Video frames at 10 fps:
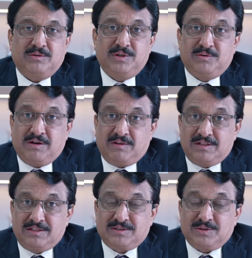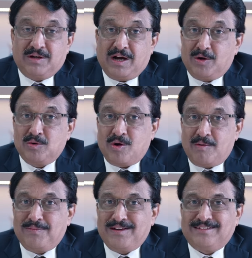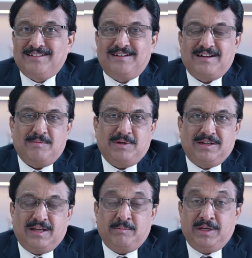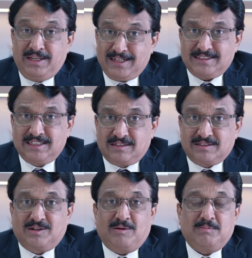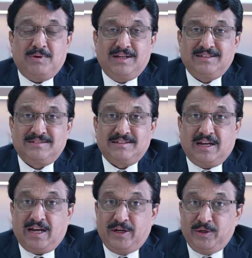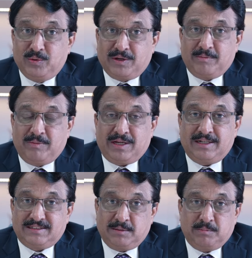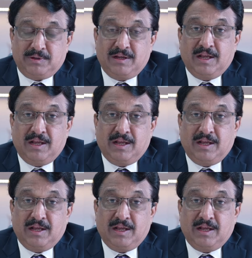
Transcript: you would have understood how complex the retirement can be. Yes, it is complex and you can make it simple.